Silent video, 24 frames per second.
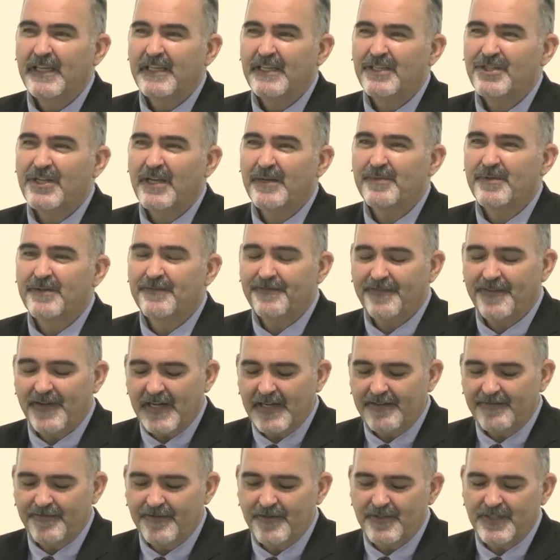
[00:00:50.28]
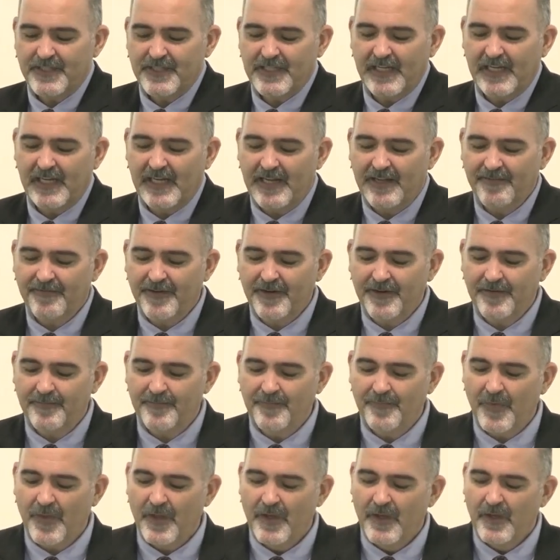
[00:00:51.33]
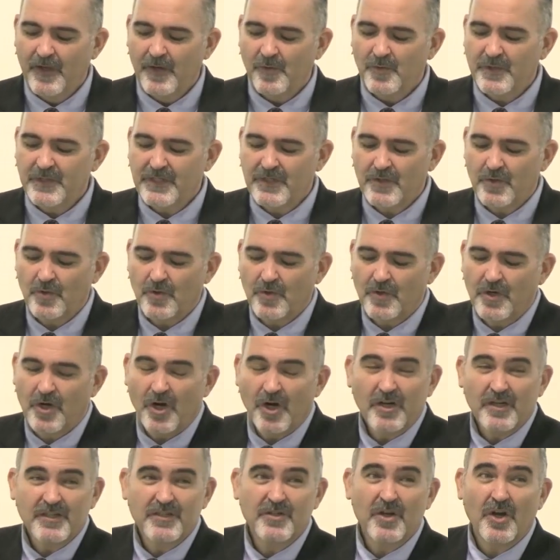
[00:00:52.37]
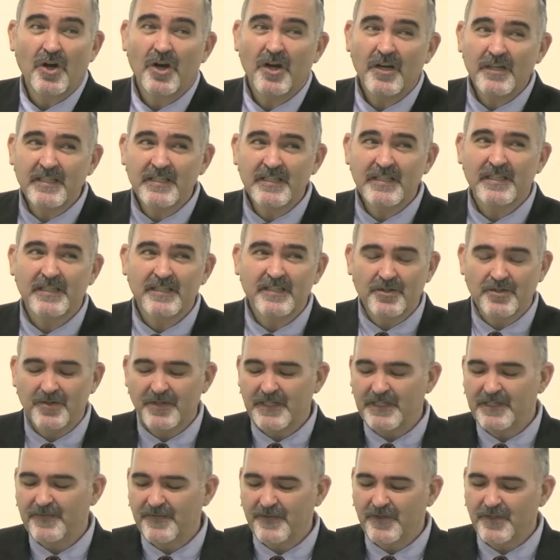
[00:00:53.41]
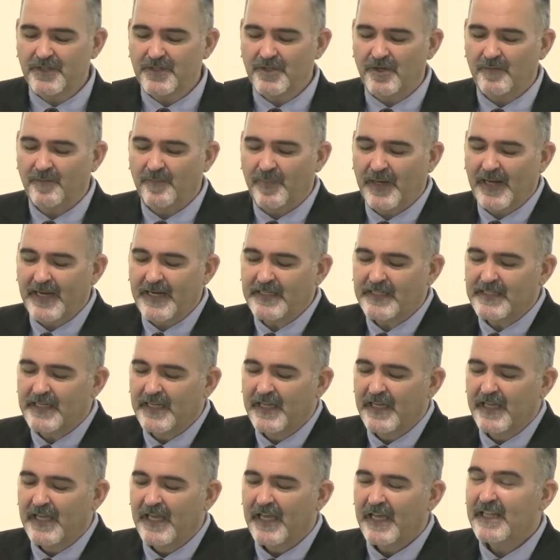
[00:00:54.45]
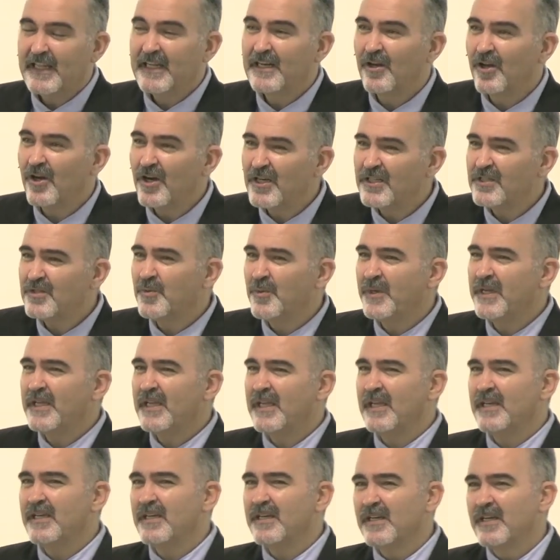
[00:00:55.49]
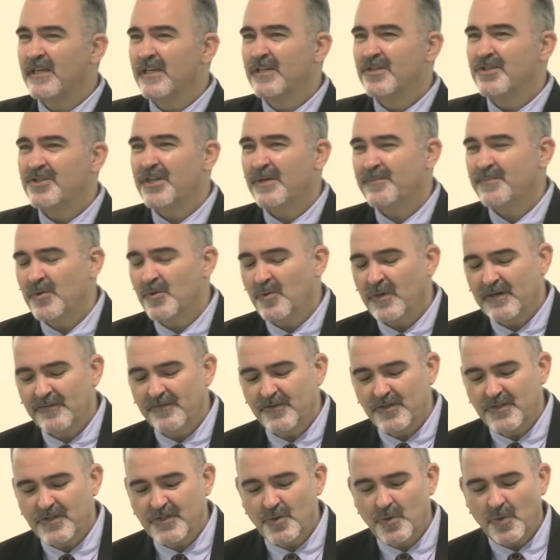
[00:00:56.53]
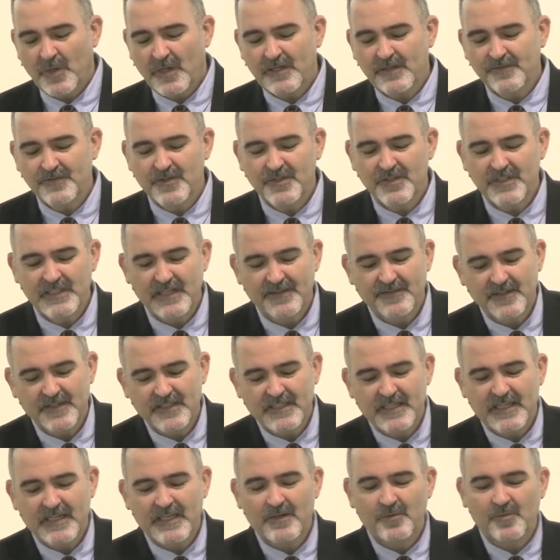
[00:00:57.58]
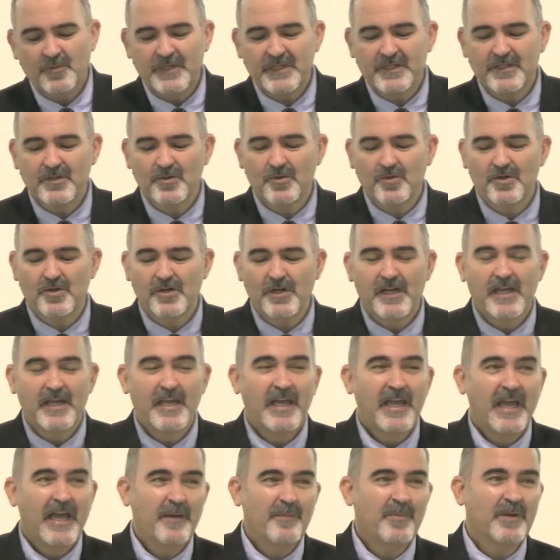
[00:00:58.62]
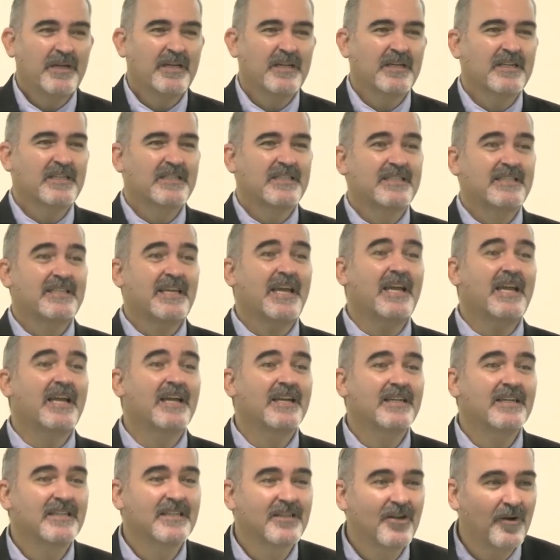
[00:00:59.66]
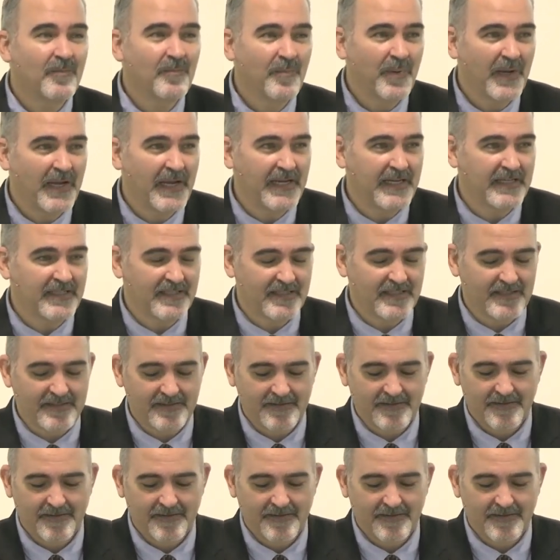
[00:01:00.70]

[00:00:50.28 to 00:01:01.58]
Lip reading: In chapter 5, verse 11, we saw God's answer to his first complaint. And then last week, in chapter 1, verse 12 to 17, we saw Habakkuk's second complaint.